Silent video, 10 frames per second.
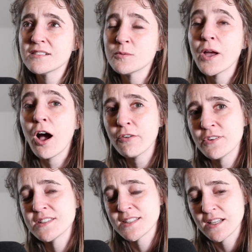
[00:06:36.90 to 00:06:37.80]
We
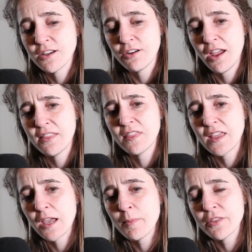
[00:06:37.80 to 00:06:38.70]
often sit here and
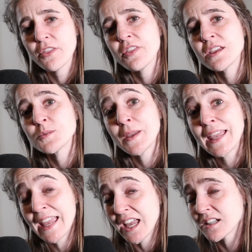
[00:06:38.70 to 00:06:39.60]
think about the things we
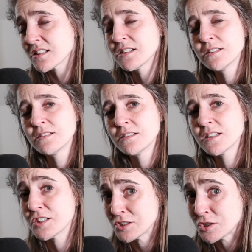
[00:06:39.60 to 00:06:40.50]
can't
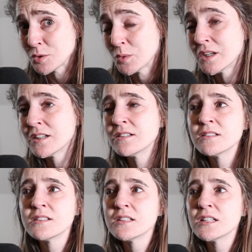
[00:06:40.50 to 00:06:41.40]
do,
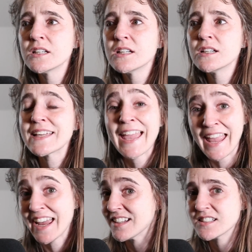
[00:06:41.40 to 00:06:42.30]

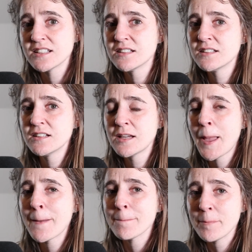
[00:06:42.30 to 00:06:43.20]
can't
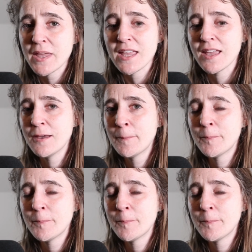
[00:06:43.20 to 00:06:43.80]
be.